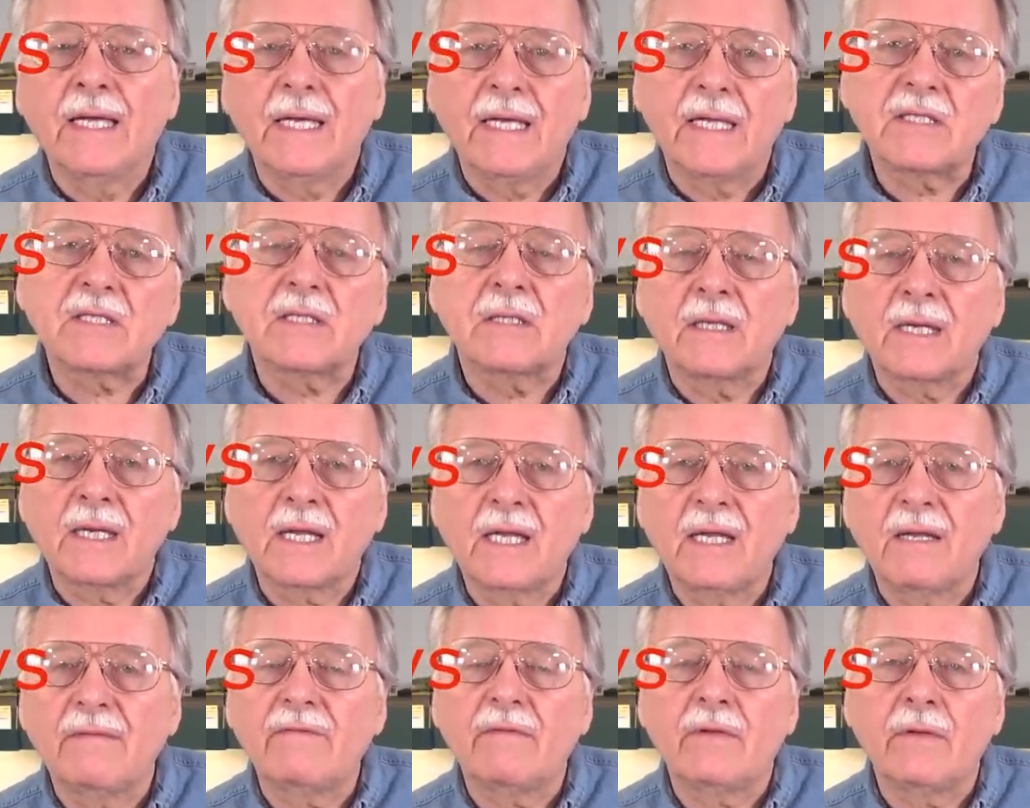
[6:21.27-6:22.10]
It's going to
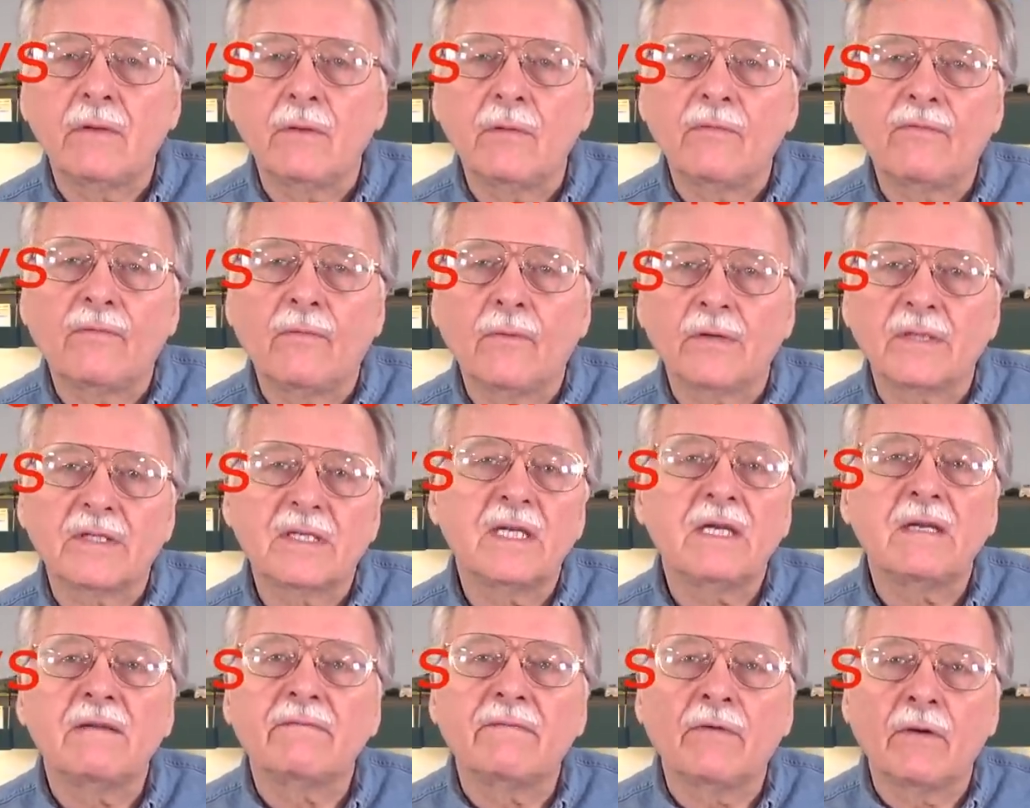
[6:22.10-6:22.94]
give you
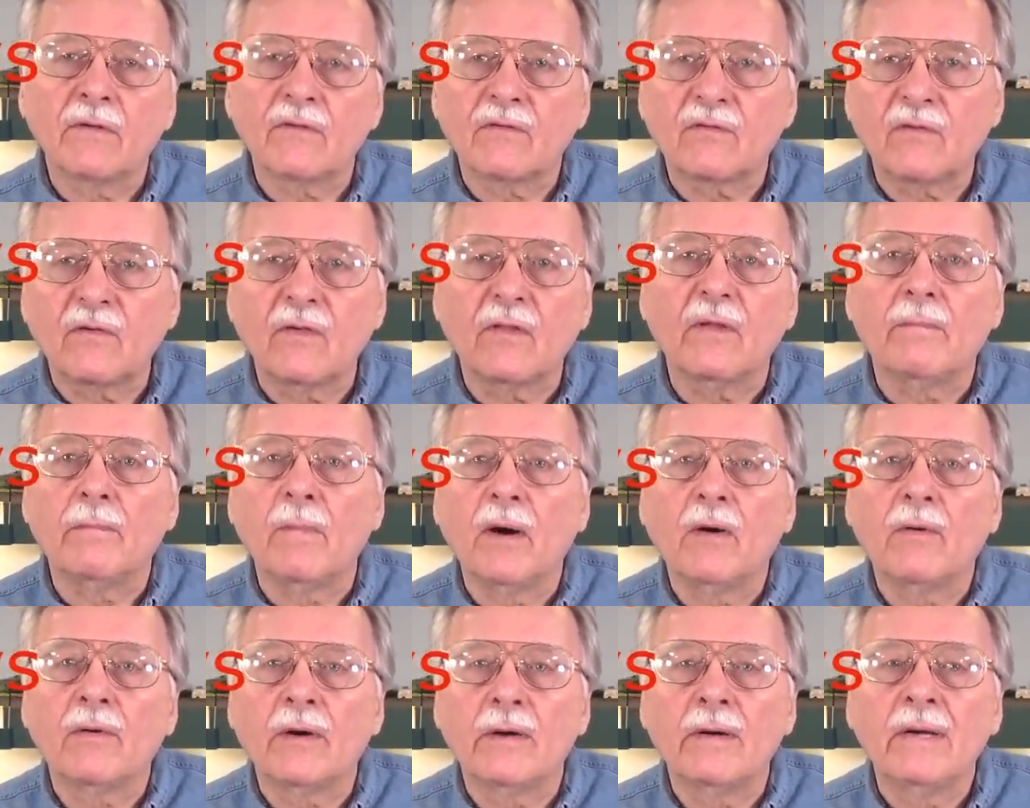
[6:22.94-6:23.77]
fourteen volts to the
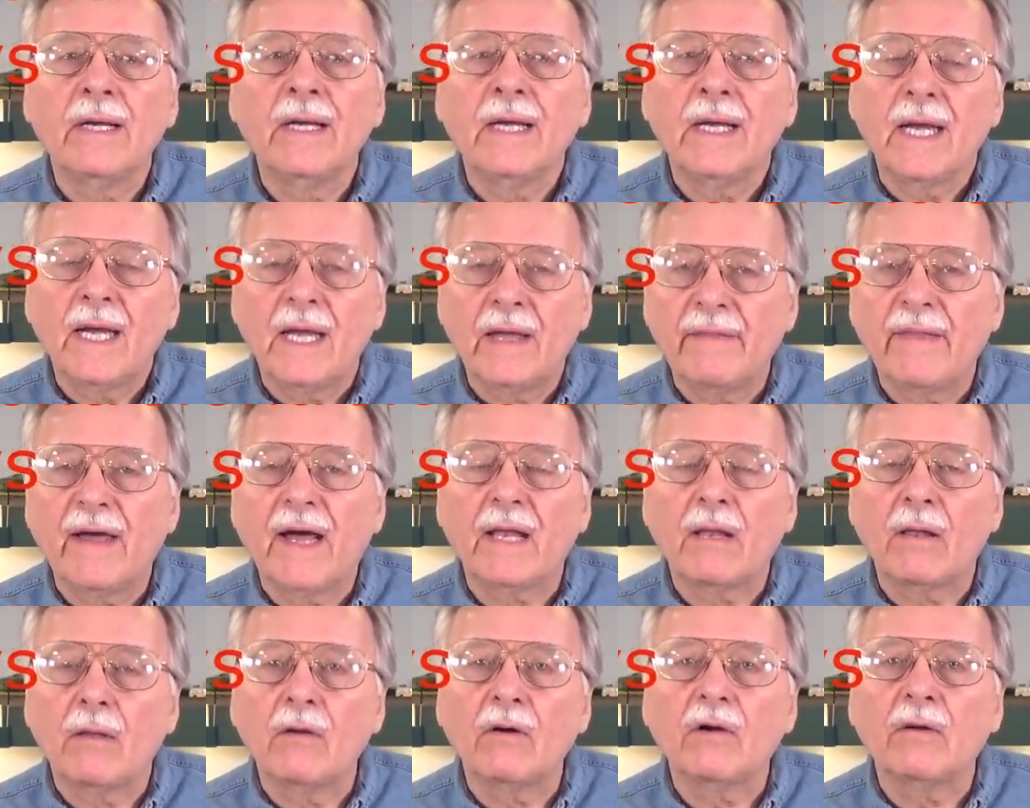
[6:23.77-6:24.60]
motor, and
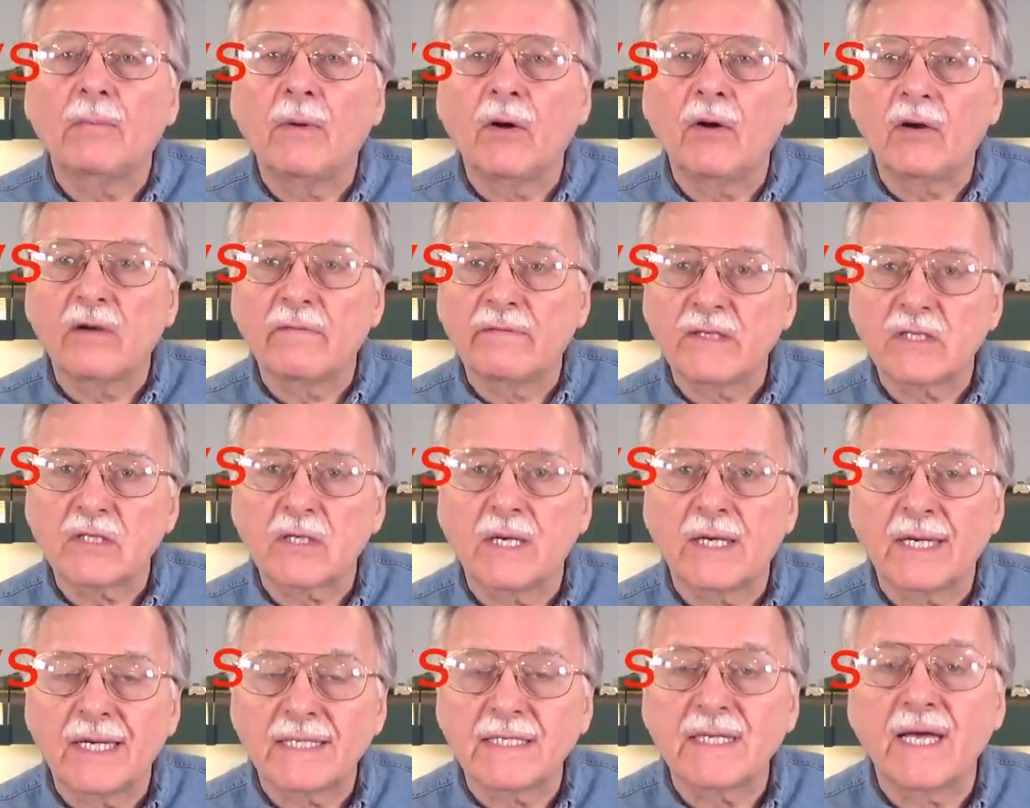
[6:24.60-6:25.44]
that locomotive is
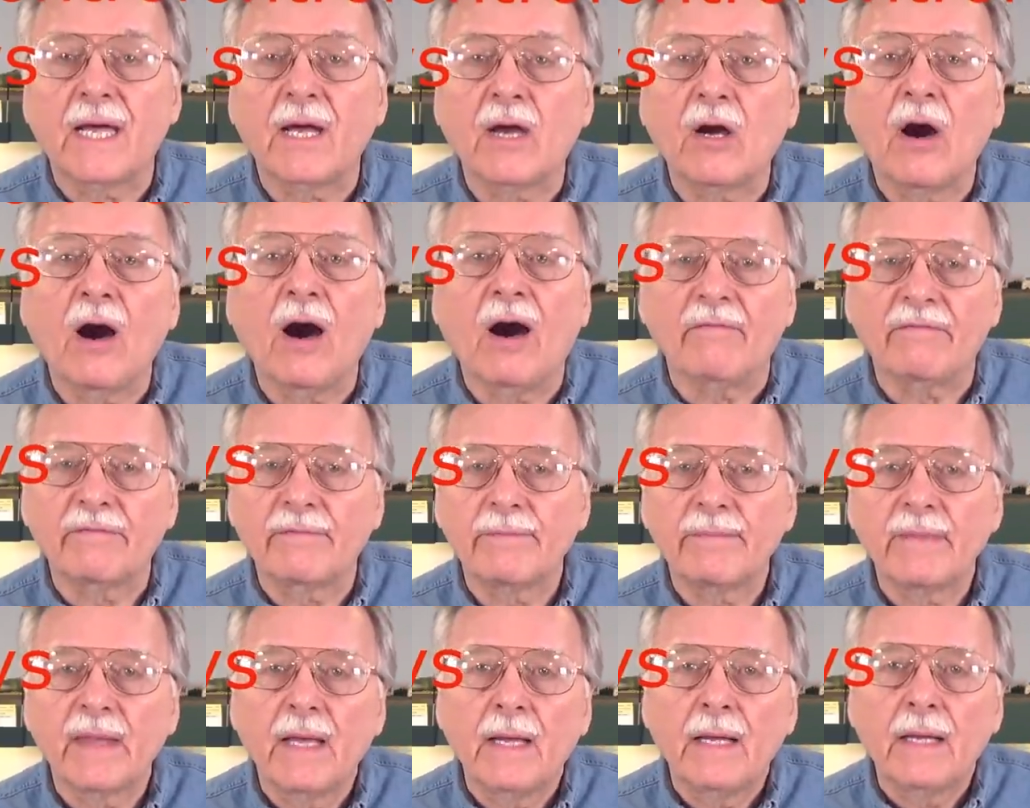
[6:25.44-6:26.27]
going to take off
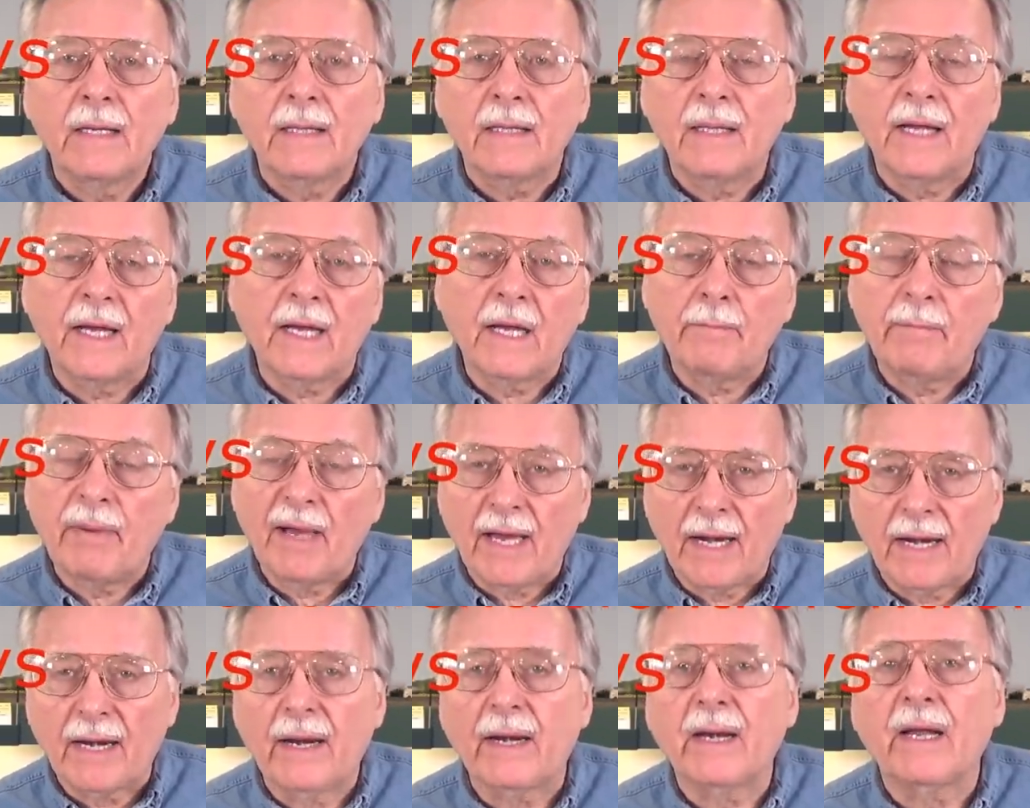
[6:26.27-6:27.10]
like a
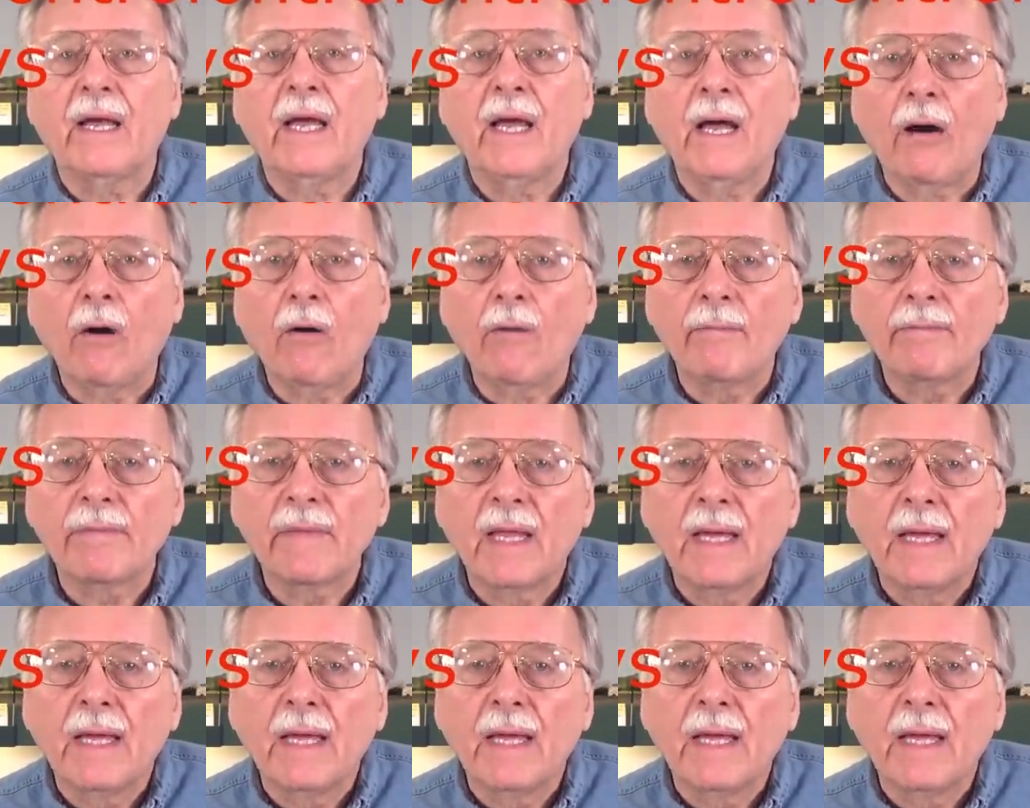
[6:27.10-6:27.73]
bat out of hell.